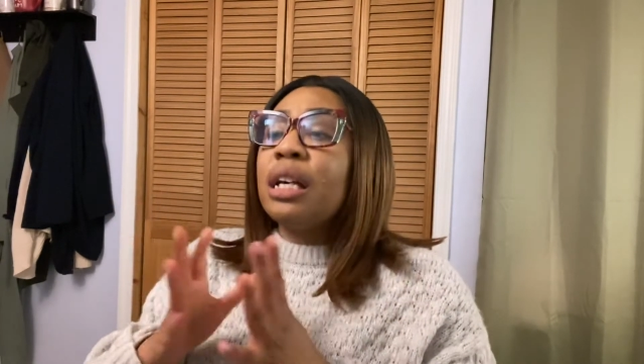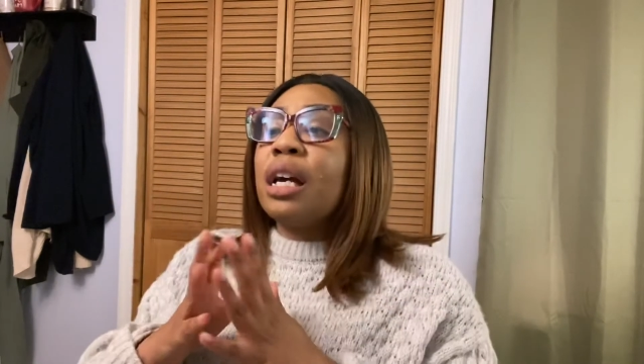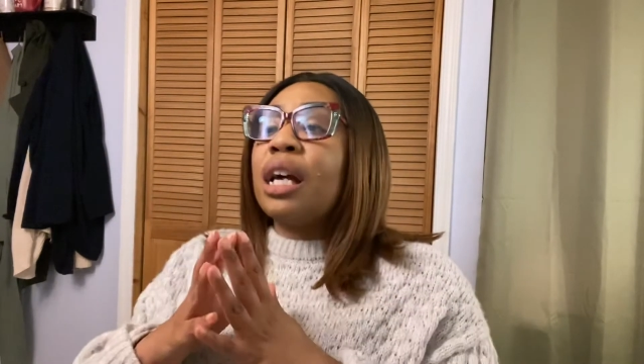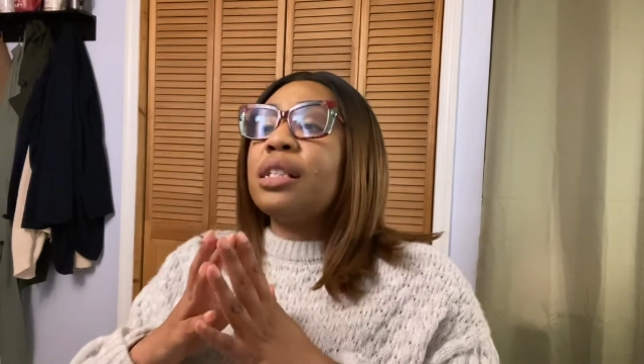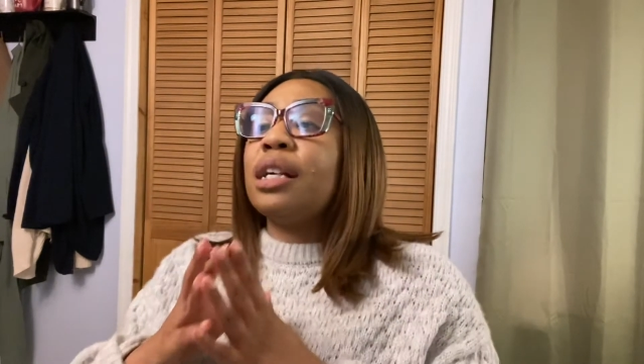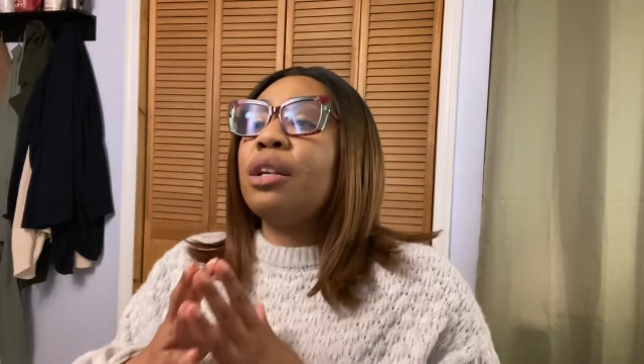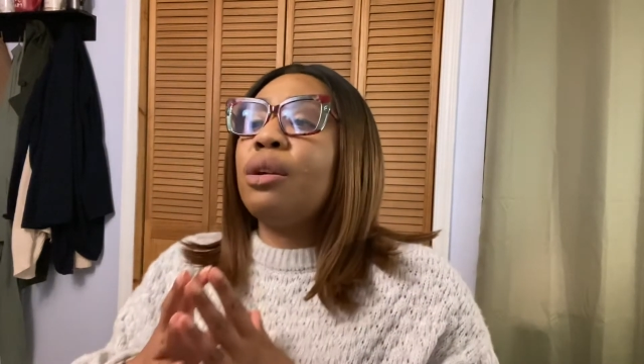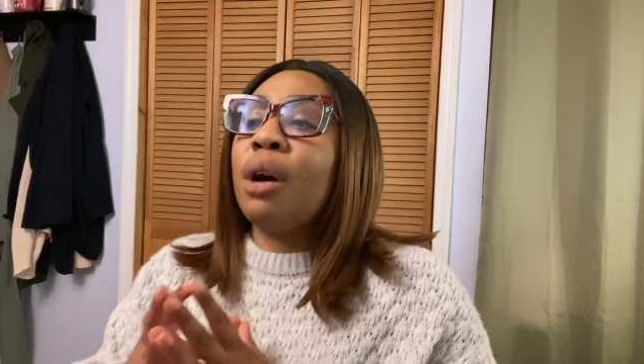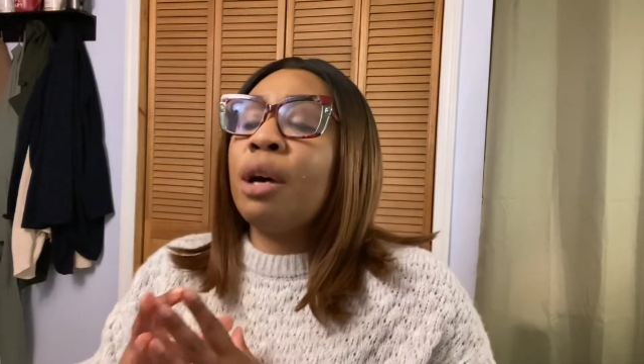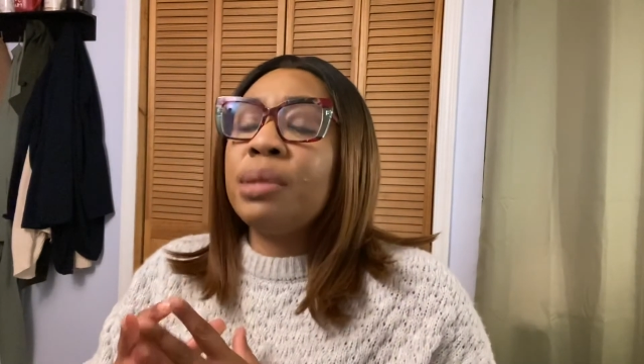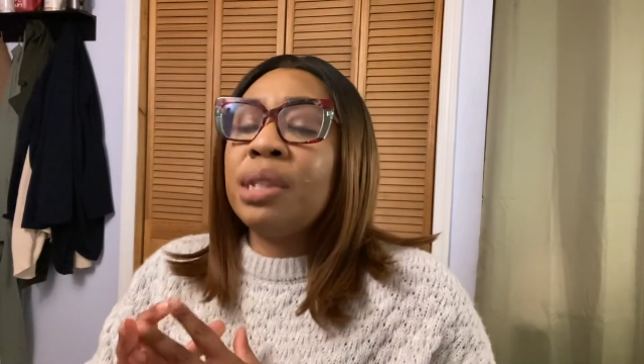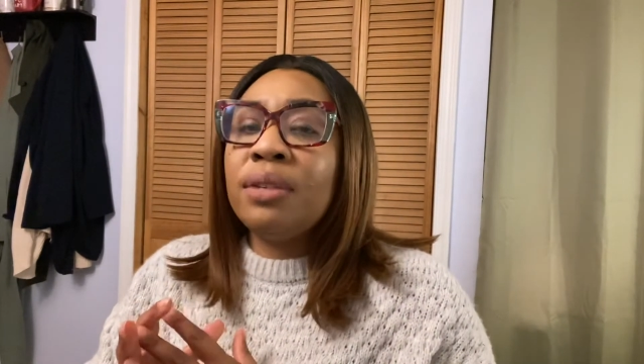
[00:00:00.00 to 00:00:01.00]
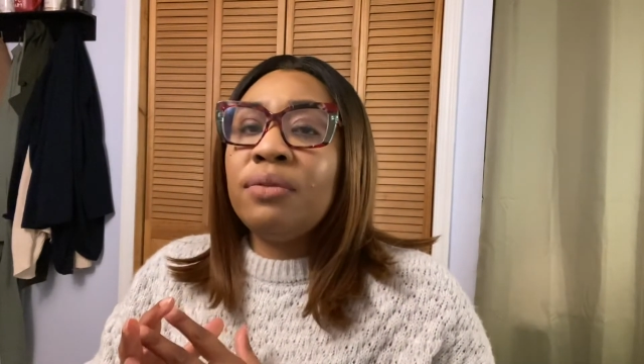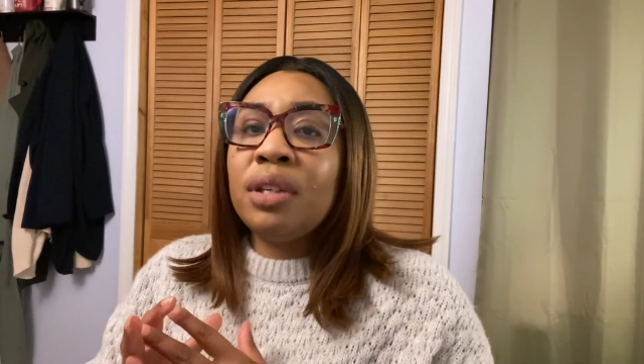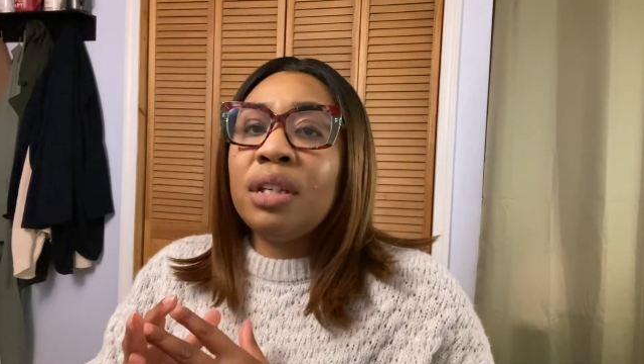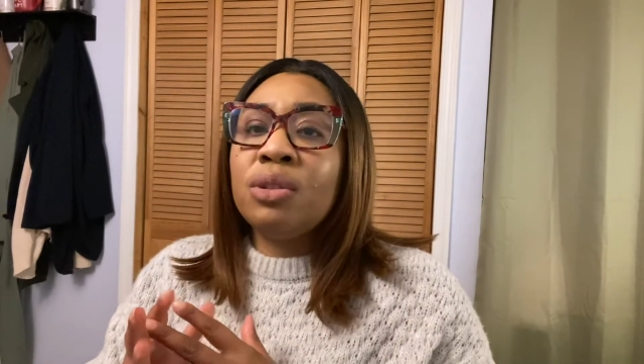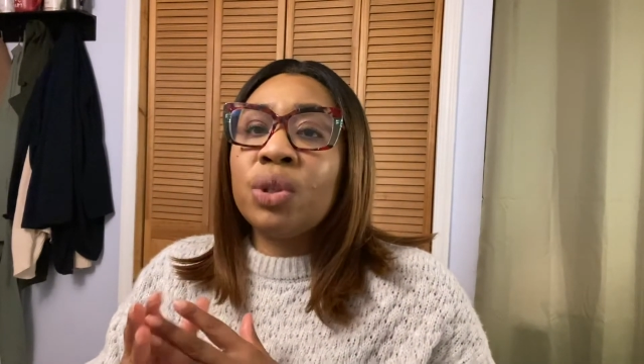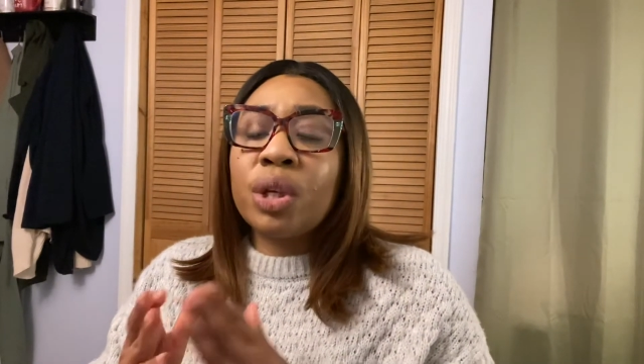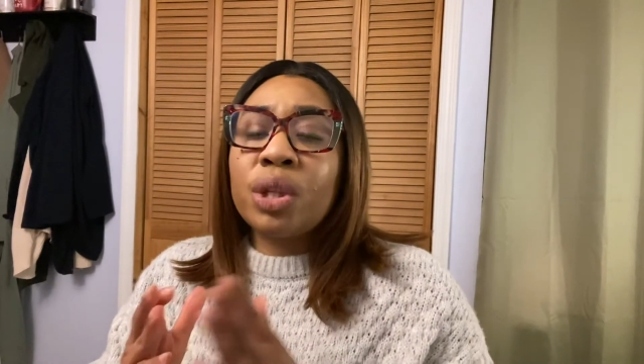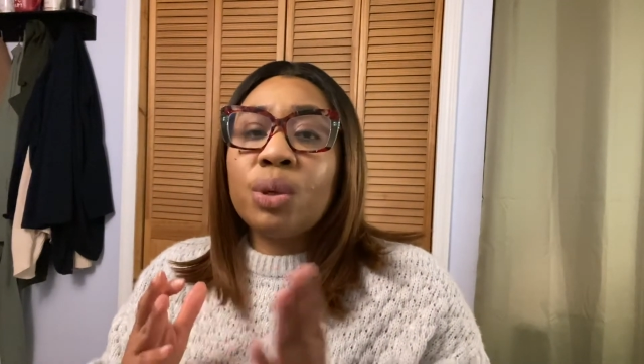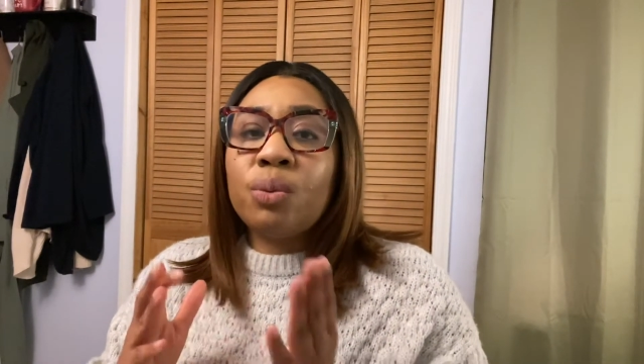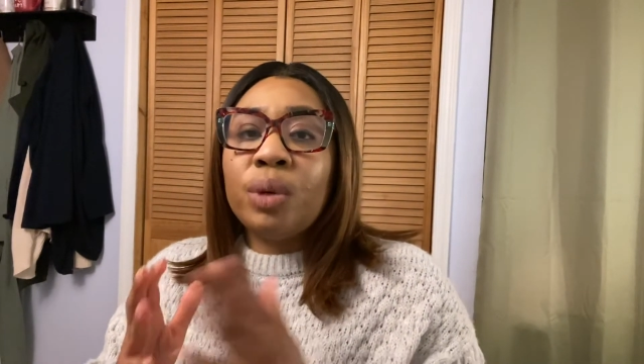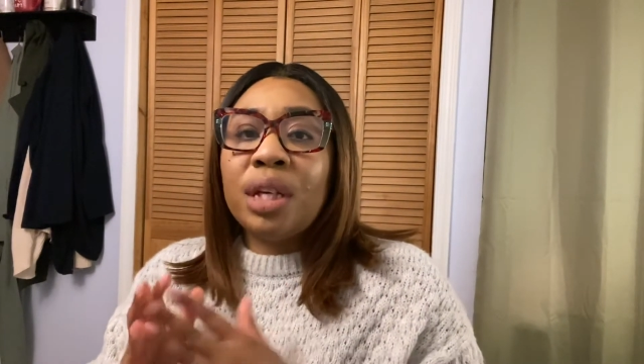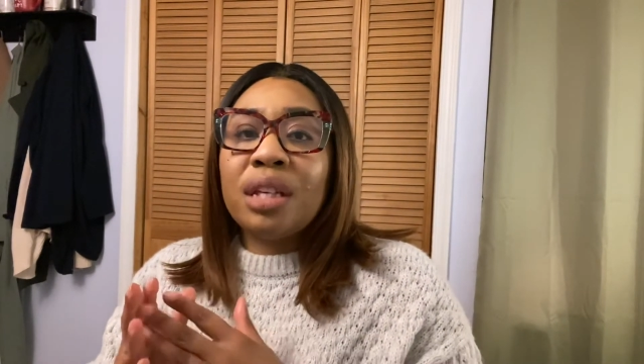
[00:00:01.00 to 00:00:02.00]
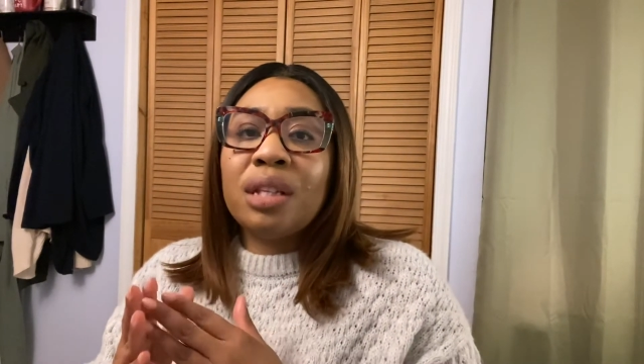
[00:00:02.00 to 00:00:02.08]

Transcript: Because I know Up TV during the week,